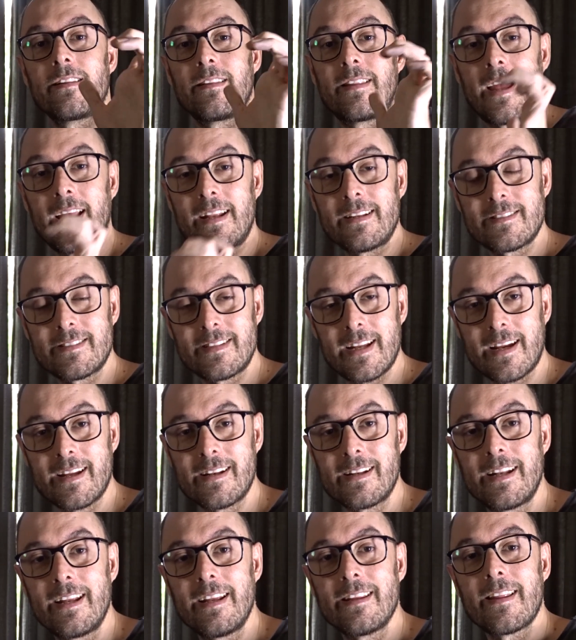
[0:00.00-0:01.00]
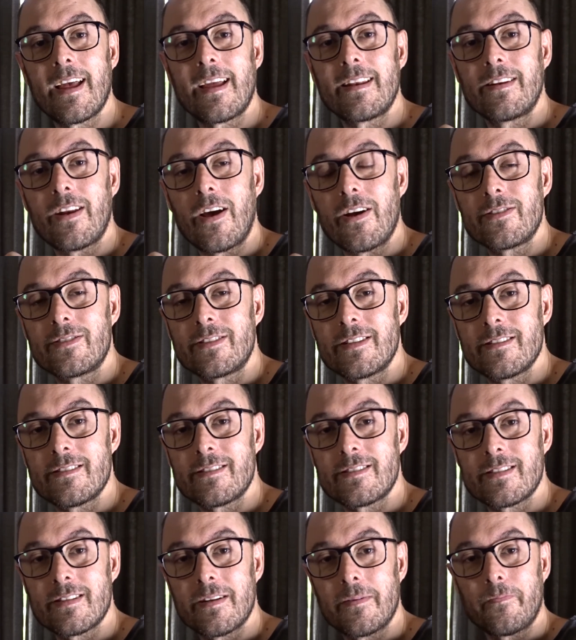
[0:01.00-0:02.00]
Then secondly they
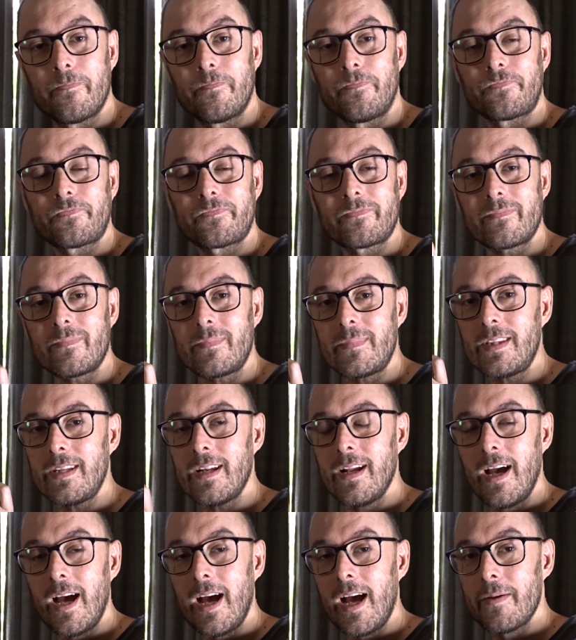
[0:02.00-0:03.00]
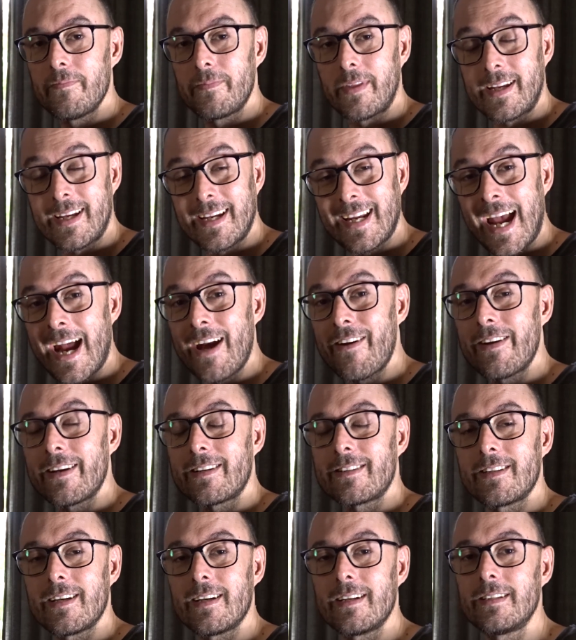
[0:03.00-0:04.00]
notice um, the
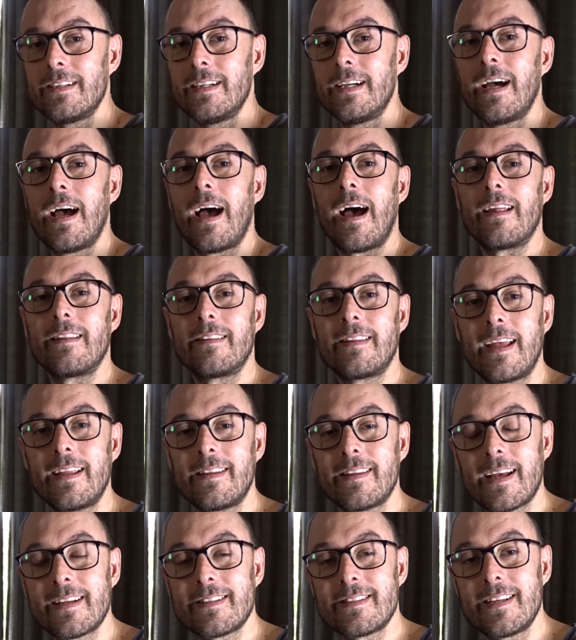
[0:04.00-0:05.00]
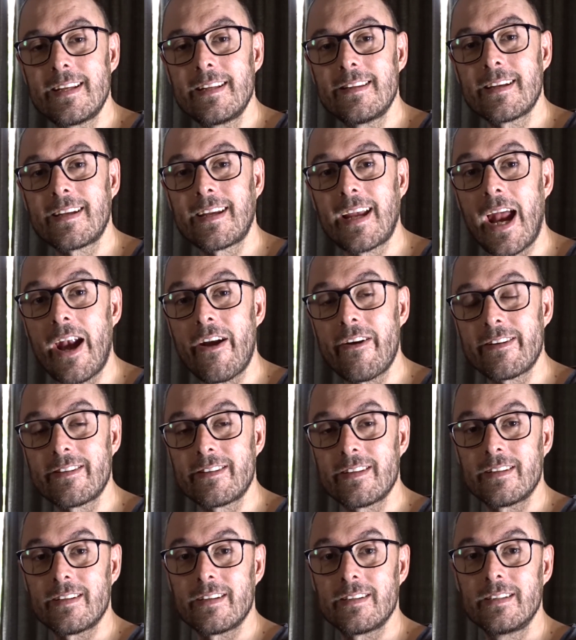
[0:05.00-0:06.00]
character, and then they see the
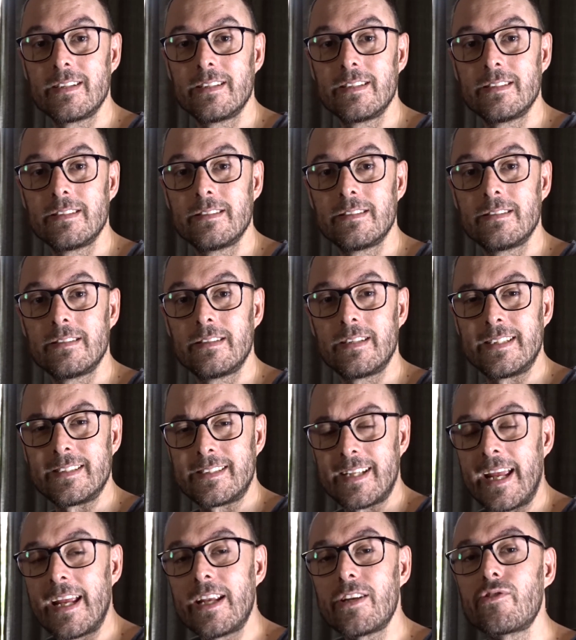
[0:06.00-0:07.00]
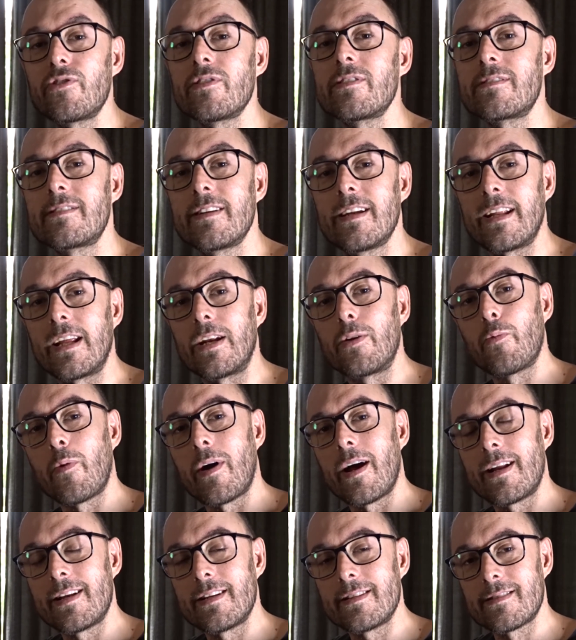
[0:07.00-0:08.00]
character is interested in
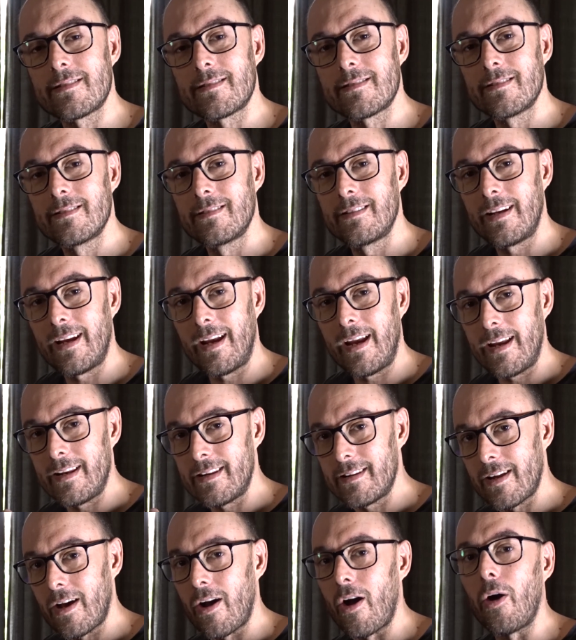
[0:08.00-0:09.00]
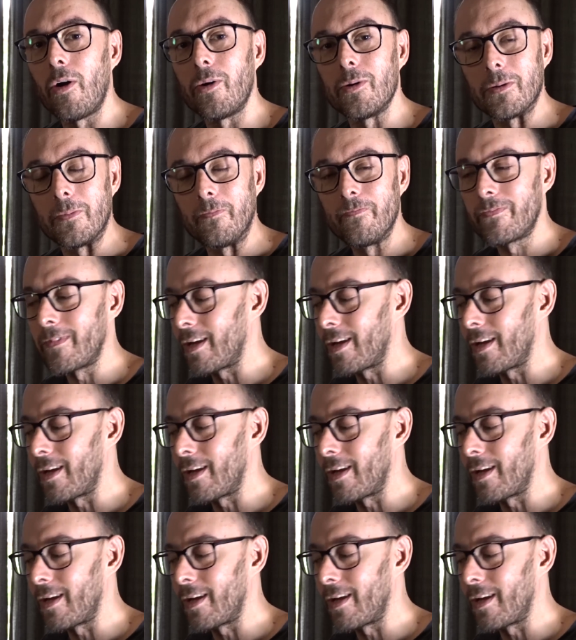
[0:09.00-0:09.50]
what is in the hole.